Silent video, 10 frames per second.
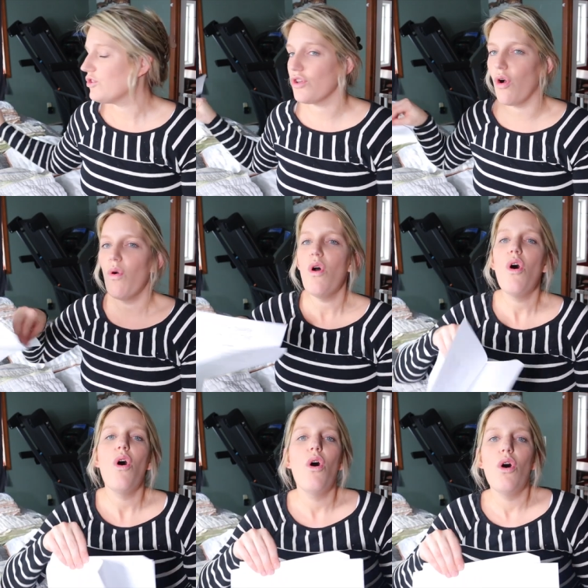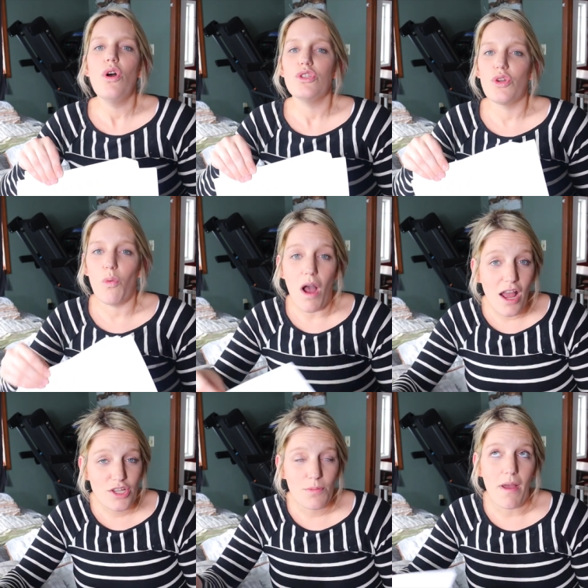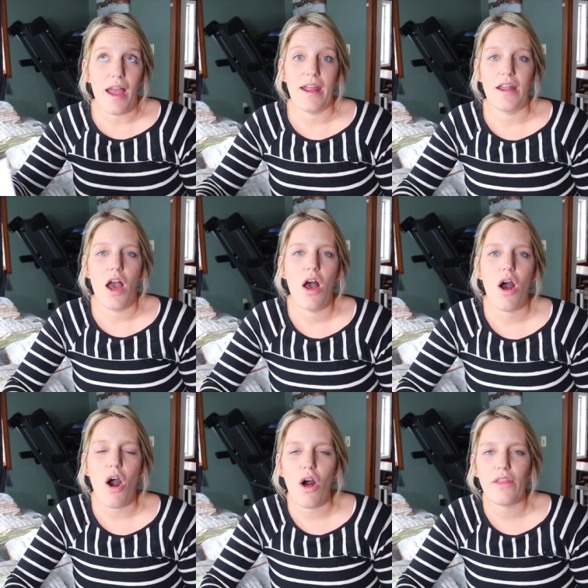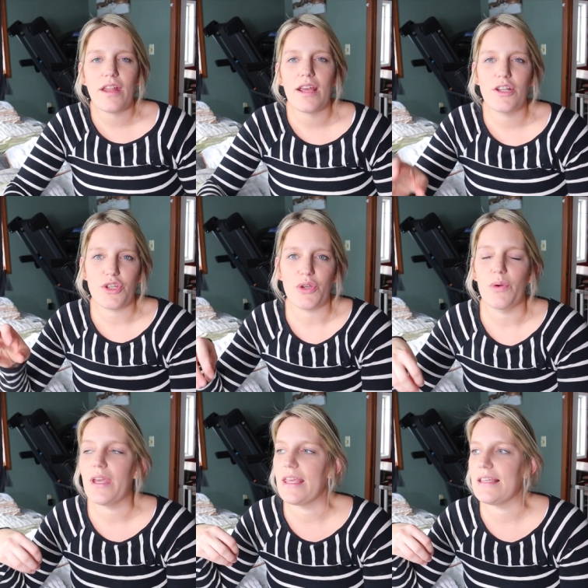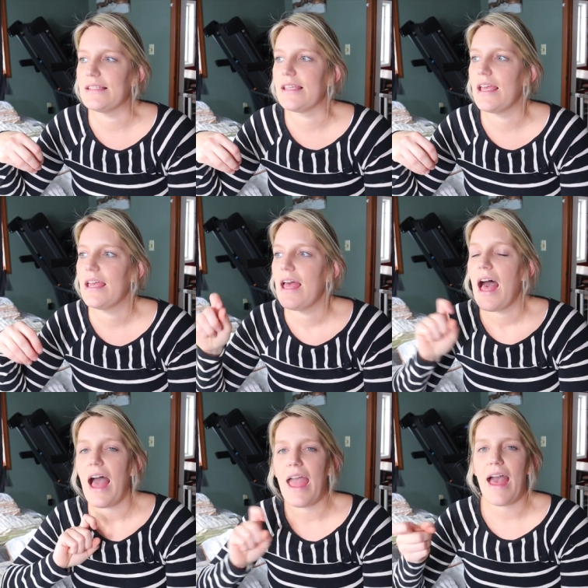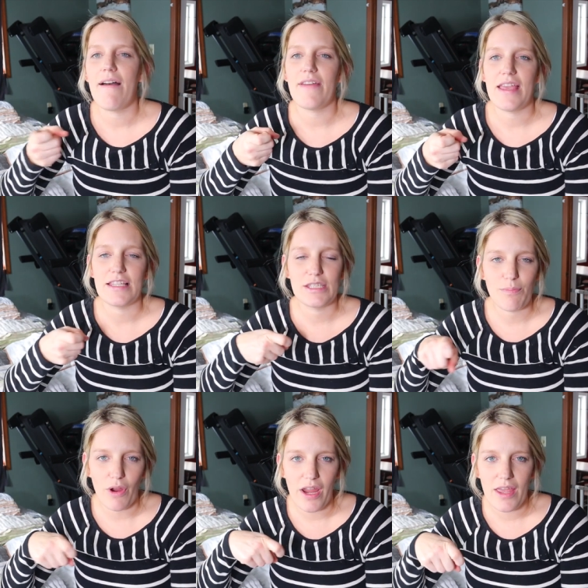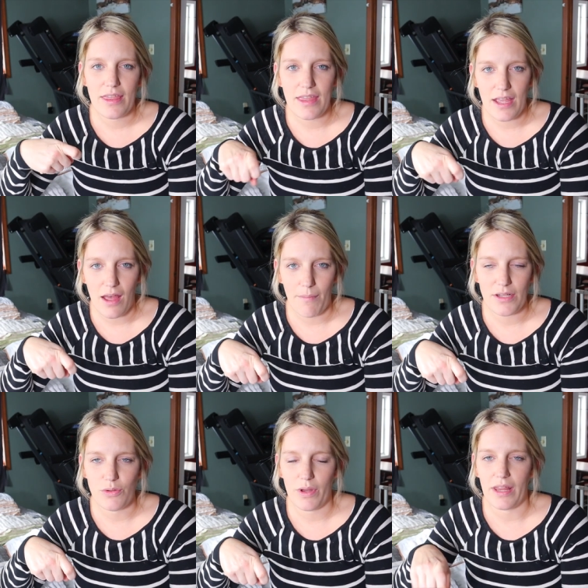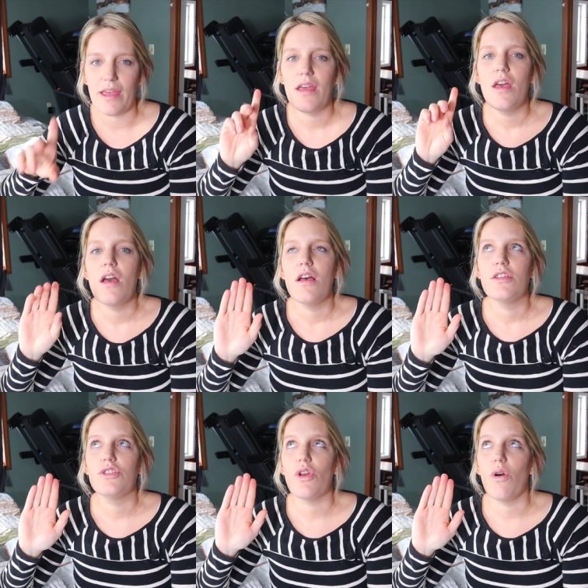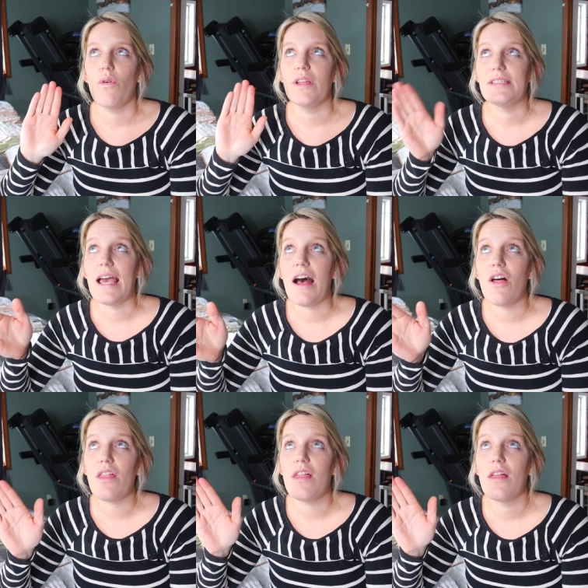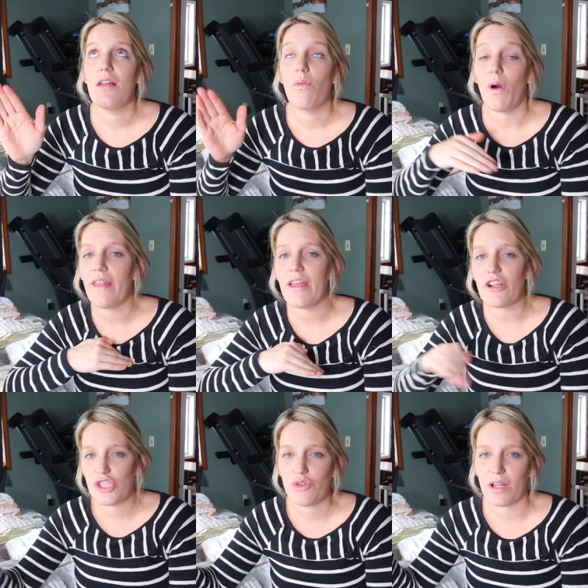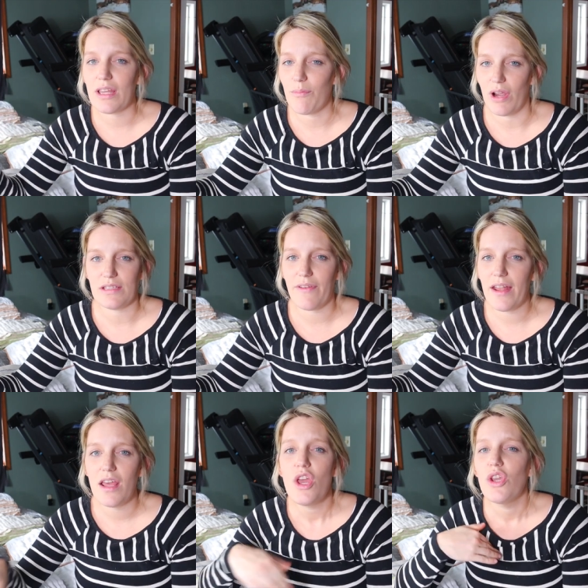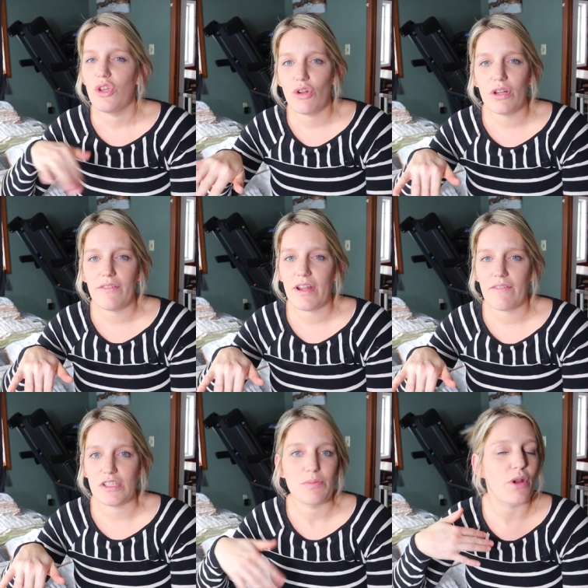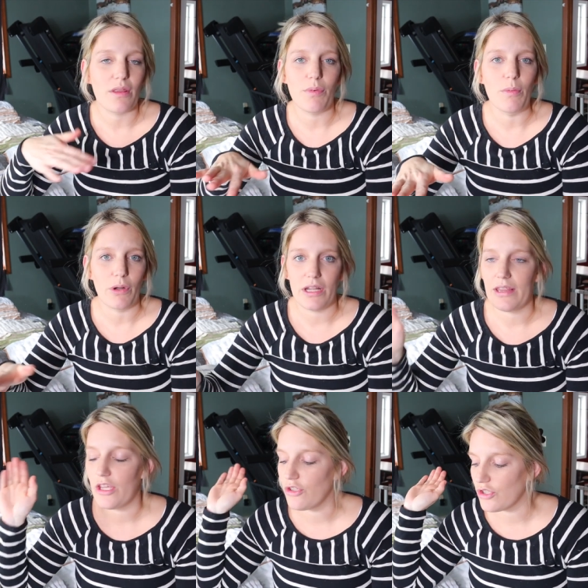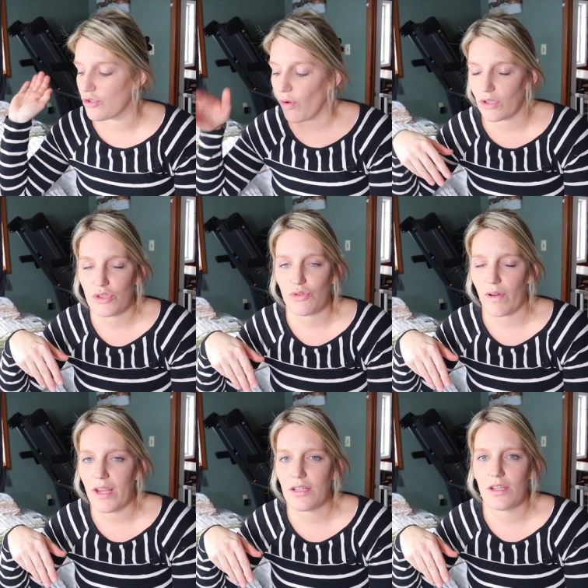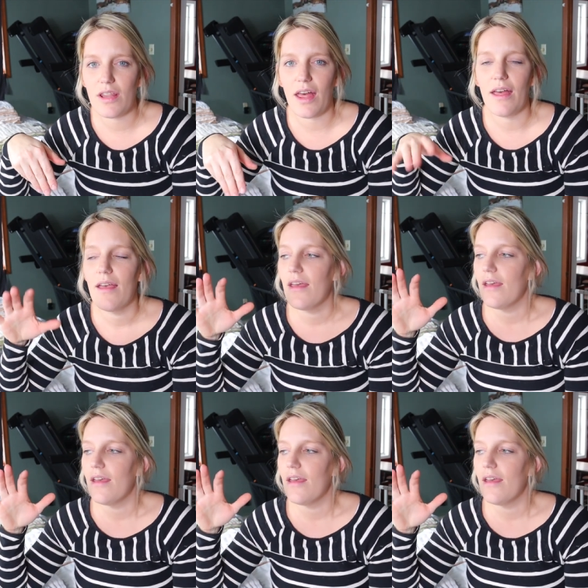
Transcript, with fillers: So to wash mine, all that I do is I have a spray thing on my toilet. So until, while they are strictly breastfed, you don't even have to spray the poop or anything. You just throw it straight into the